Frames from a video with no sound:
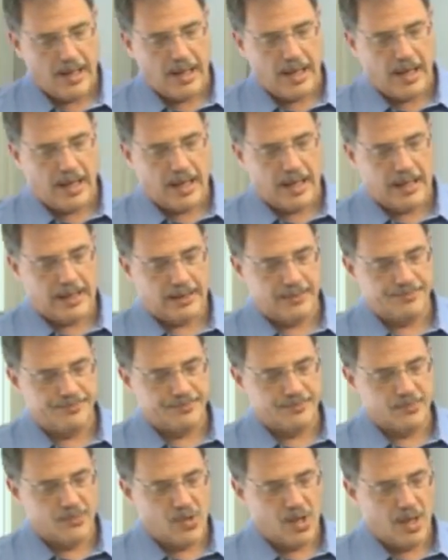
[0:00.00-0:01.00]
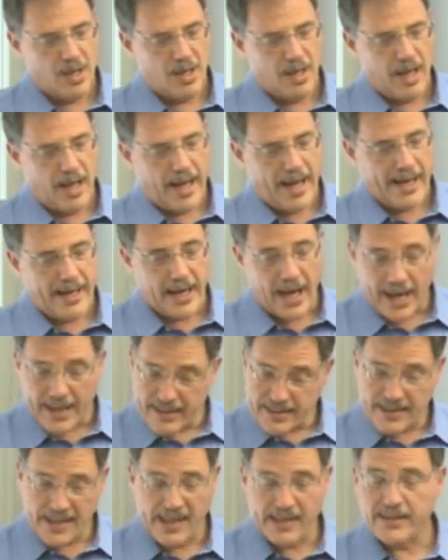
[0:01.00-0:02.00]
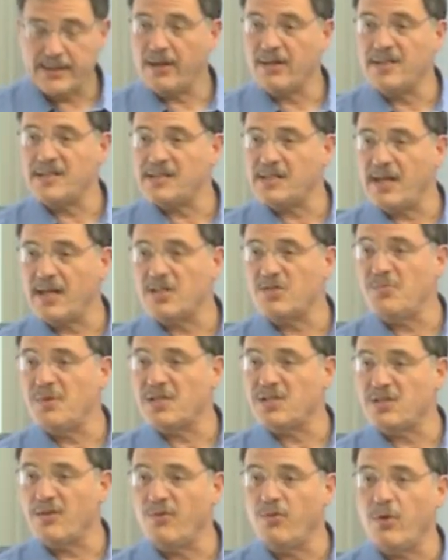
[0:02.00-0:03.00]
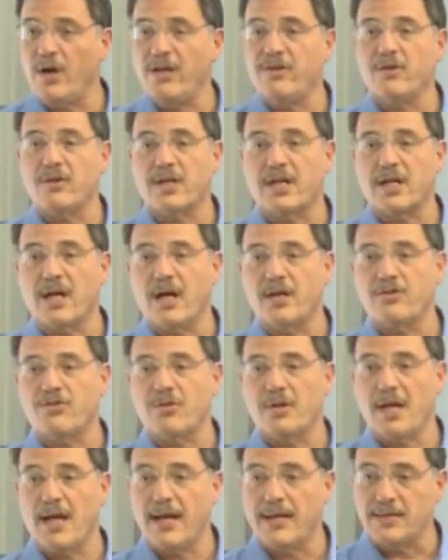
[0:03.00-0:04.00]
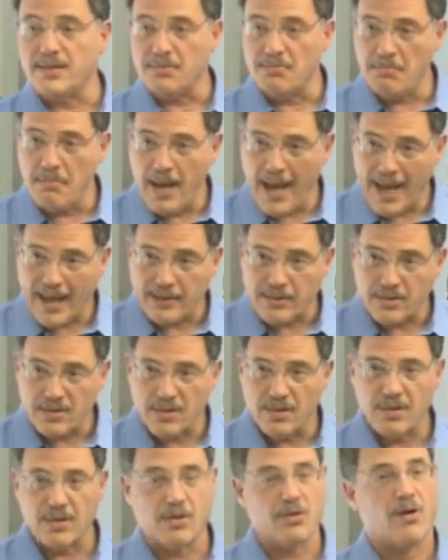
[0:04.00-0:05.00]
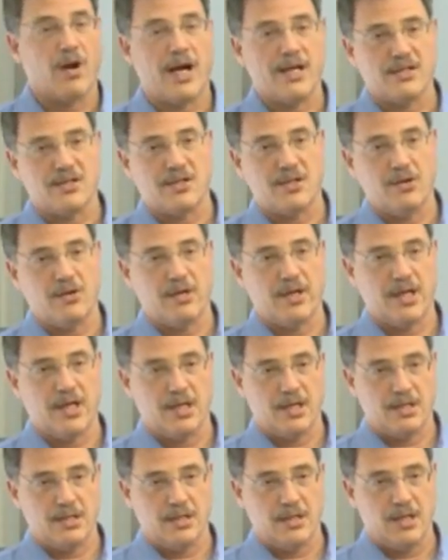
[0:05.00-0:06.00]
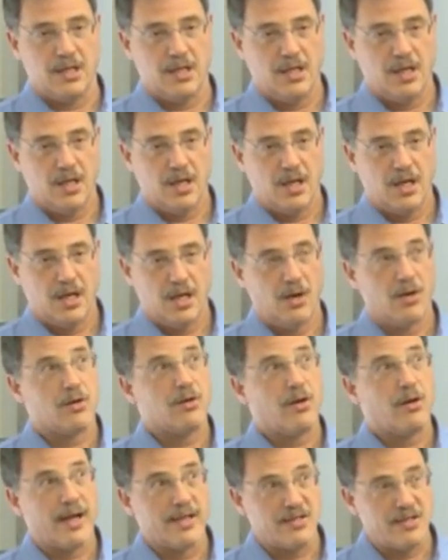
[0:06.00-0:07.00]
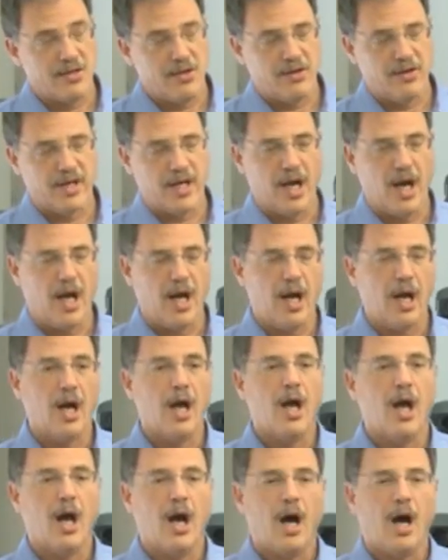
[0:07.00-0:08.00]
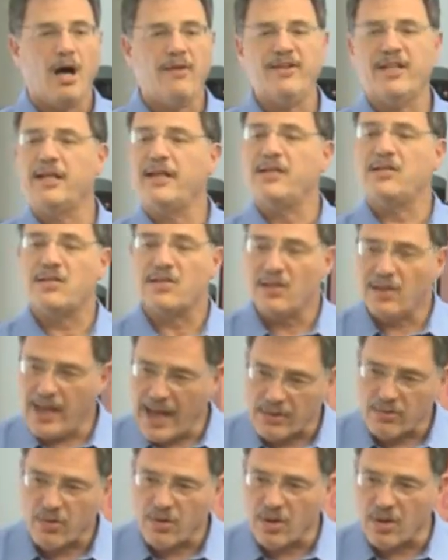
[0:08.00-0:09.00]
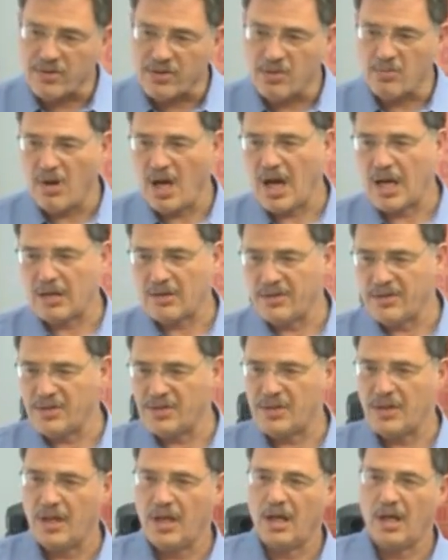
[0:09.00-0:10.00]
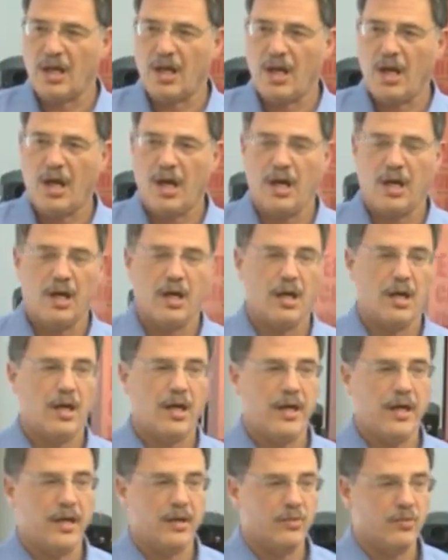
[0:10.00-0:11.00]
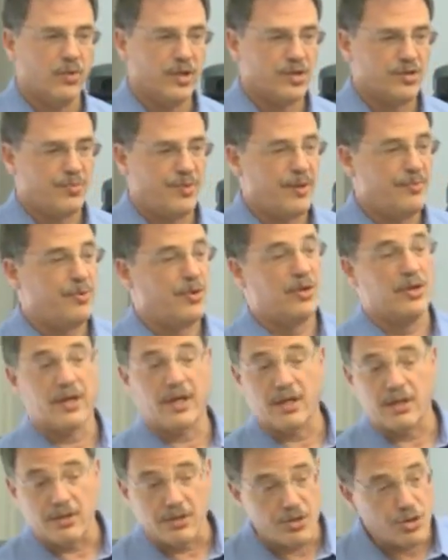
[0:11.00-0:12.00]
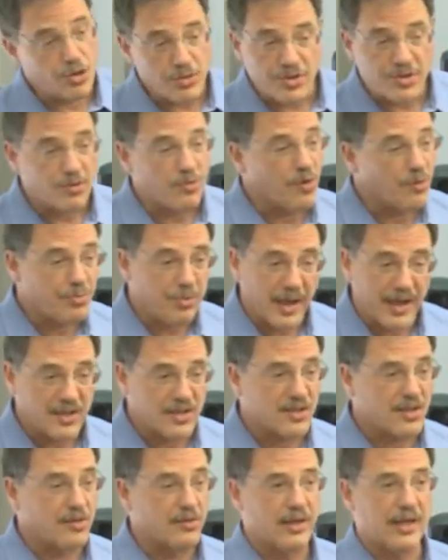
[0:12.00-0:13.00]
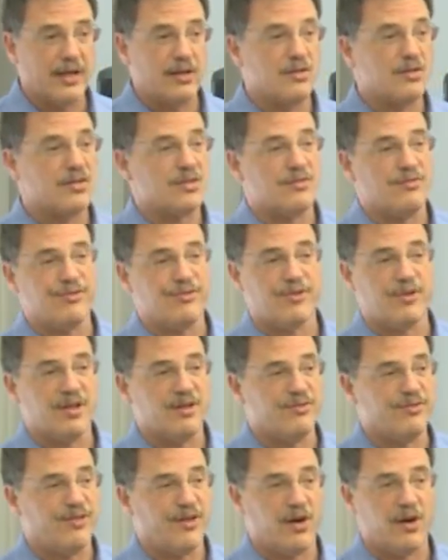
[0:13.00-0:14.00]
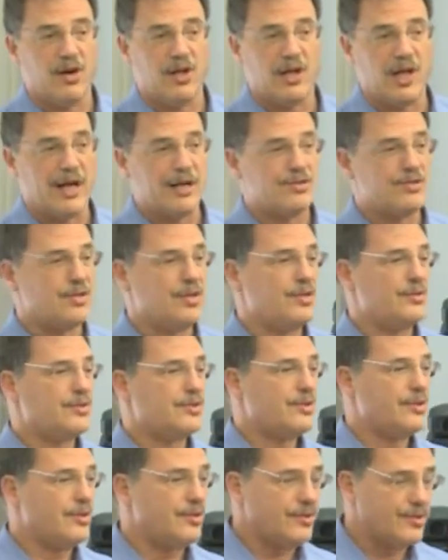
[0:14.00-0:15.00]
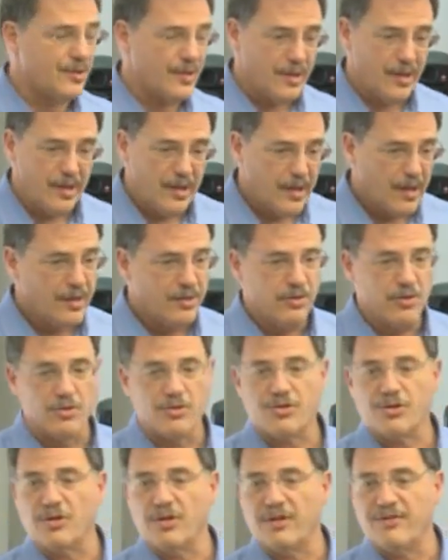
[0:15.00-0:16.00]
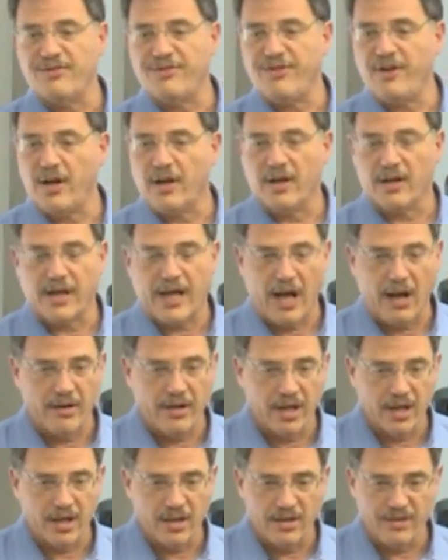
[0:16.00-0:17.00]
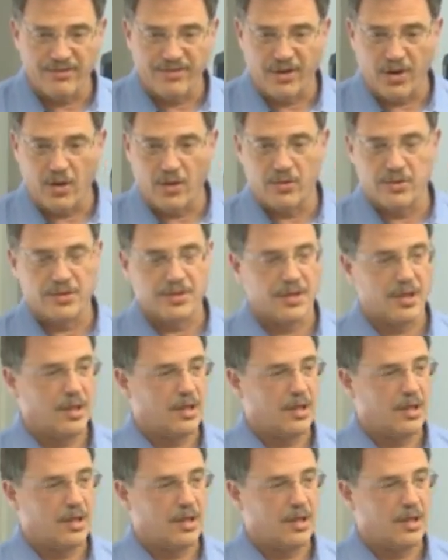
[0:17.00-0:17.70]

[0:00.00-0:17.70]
Um, and I take their assessments of whether a country has met the criterion or criteria of at least electoral democracy, uh, in which people can choose and replace their leaders in free and fair elections. There's neutral and fair counting of the vote.